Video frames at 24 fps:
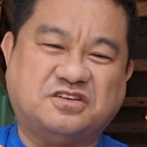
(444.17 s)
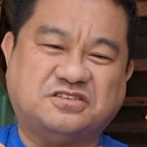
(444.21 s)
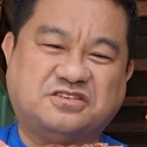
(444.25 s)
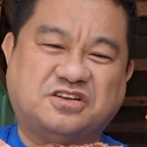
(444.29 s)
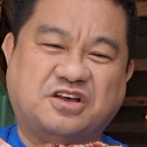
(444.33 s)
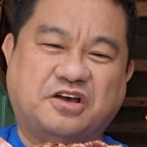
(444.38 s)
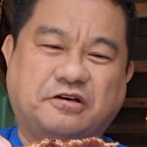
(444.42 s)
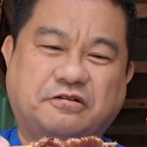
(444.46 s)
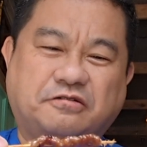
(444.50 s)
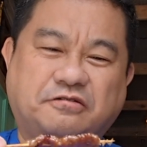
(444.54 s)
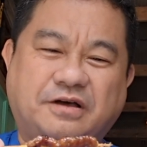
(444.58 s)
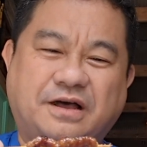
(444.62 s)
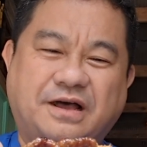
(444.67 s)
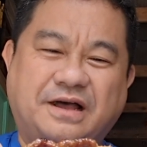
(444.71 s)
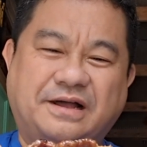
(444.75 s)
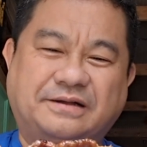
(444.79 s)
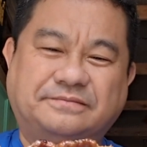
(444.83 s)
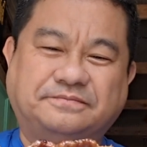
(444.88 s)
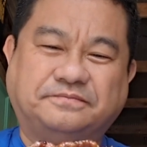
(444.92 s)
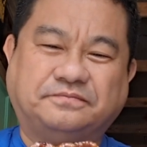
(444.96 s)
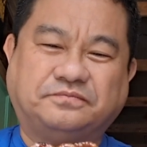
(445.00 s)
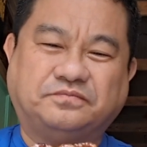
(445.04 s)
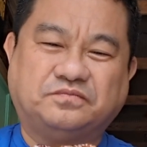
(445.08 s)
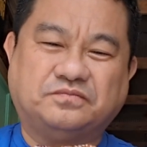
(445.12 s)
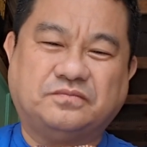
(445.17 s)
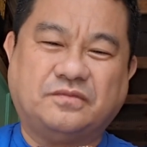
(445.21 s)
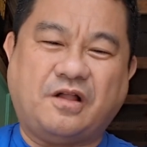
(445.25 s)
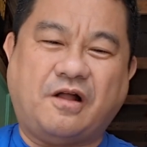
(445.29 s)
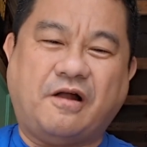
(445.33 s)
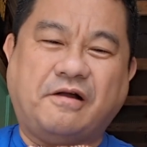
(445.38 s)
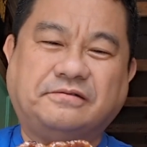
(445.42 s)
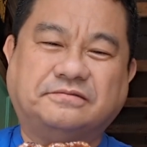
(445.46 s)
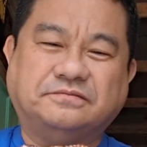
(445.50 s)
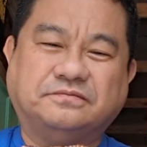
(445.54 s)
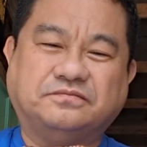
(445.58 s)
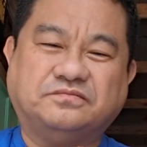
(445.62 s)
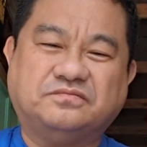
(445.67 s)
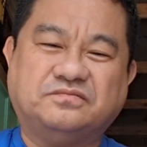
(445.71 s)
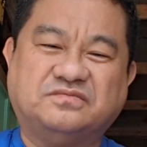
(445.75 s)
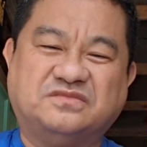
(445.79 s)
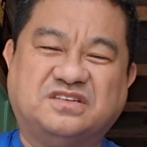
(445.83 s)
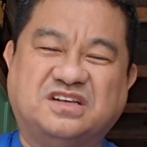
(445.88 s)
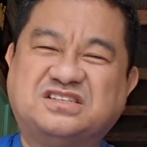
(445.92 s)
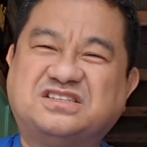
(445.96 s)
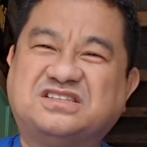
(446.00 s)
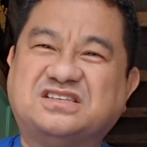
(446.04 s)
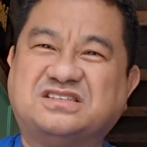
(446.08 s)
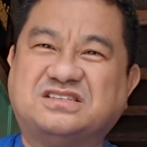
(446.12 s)
So
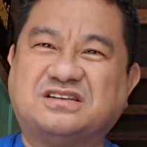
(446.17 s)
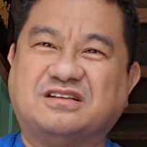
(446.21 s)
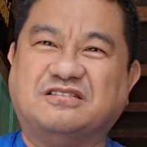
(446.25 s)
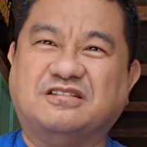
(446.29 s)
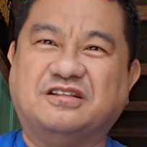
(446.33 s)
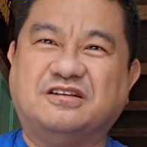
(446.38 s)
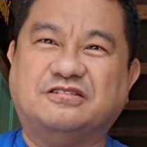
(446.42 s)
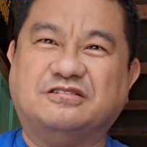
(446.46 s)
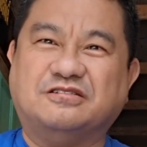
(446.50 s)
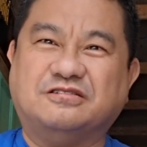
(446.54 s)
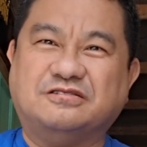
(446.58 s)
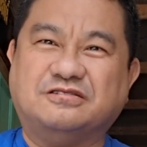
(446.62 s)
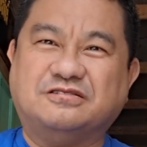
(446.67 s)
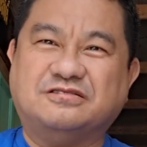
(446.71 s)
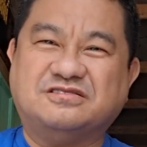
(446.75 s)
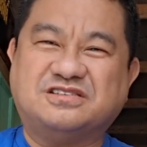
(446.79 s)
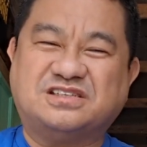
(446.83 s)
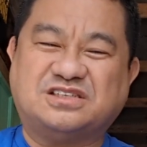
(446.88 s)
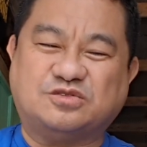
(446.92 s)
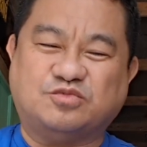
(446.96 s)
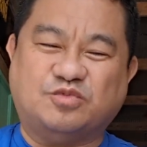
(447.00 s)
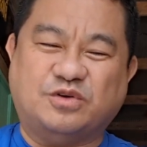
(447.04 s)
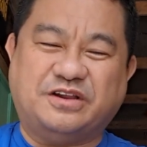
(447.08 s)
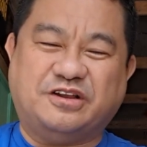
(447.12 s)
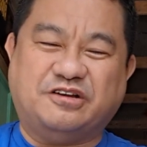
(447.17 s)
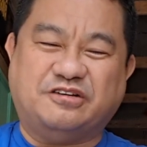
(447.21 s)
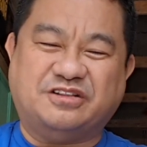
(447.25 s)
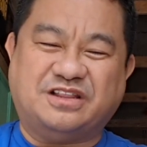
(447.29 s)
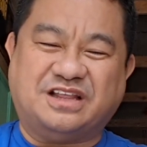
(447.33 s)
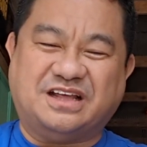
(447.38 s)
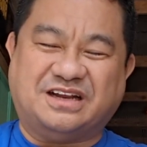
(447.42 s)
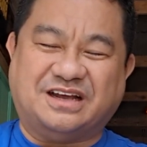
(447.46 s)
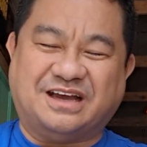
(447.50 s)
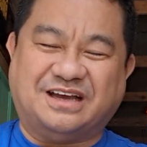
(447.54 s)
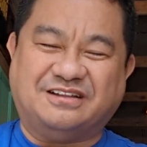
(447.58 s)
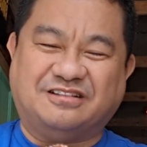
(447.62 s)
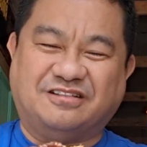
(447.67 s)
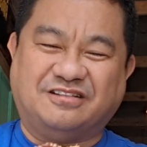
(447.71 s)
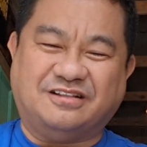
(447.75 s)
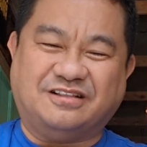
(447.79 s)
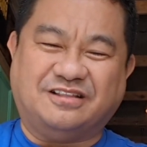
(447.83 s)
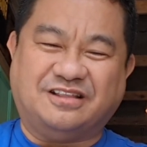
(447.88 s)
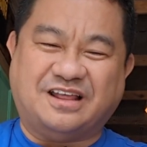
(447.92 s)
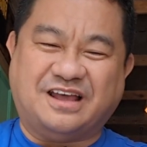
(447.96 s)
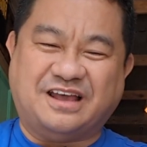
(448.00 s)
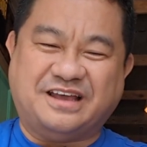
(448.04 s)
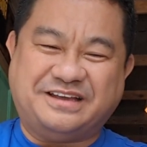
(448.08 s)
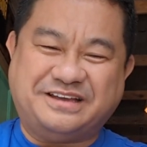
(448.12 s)
this is a little sweeter than I
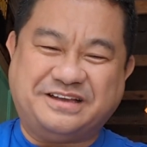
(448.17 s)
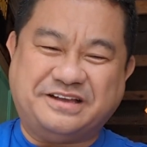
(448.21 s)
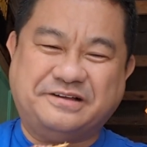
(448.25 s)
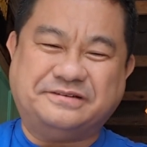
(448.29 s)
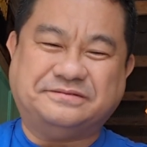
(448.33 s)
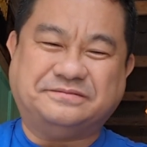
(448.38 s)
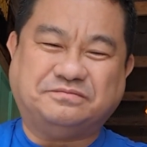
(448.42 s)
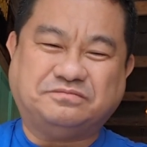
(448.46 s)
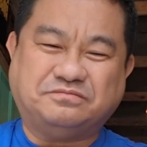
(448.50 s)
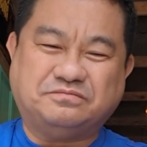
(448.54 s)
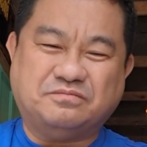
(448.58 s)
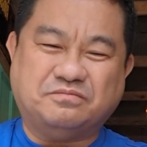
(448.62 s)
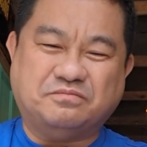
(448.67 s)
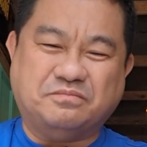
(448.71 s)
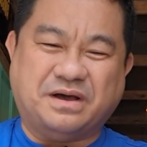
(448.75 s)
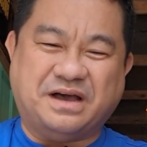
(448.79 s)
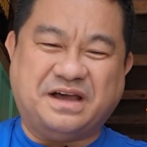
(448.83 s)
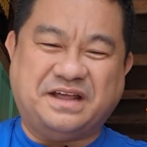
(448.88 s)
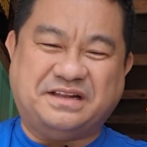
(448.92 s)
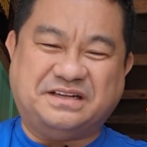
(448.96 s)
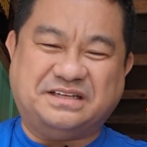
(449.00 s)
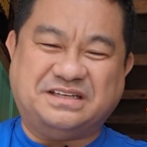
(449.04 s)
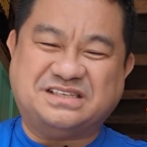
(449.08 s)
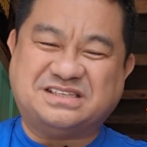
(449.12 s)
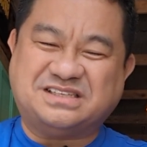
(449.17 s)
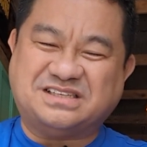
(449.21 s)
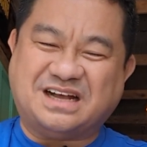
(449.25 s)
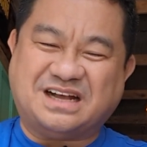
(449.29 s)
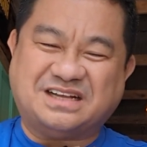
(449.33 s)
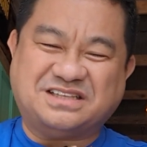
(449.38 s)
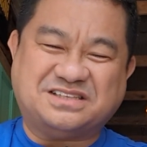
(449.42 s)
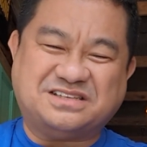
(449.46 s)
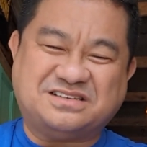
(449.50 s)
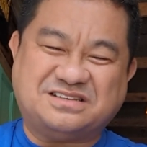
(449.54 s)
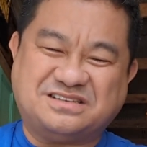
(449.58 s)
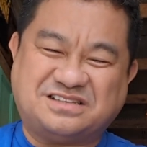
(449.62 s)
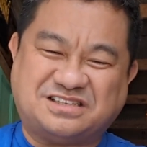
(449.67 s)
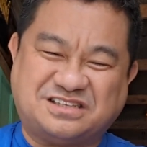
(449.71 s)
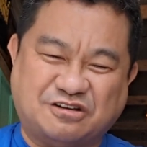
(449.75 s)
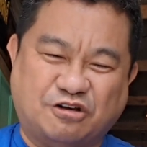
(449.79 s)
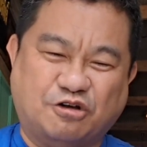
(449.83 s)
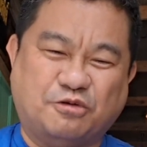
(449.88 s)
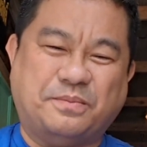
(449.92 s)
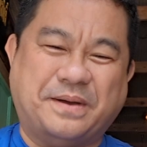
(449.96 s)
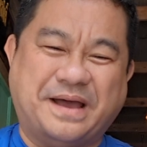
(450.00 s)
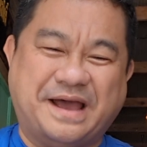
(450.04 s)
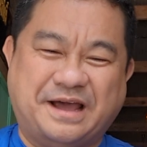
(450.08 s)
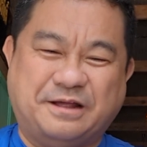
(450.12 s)
like, but it's not
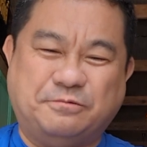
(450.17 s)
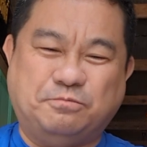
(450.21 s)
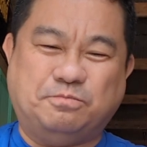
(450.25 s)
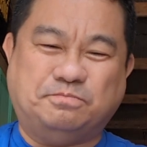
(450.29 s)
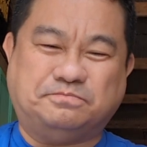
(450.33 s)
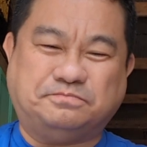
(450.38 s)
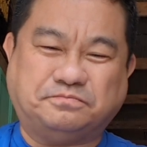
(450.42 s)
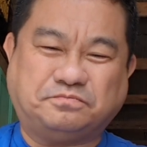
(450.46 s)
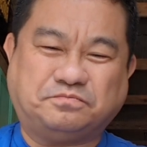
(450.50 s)
so bad.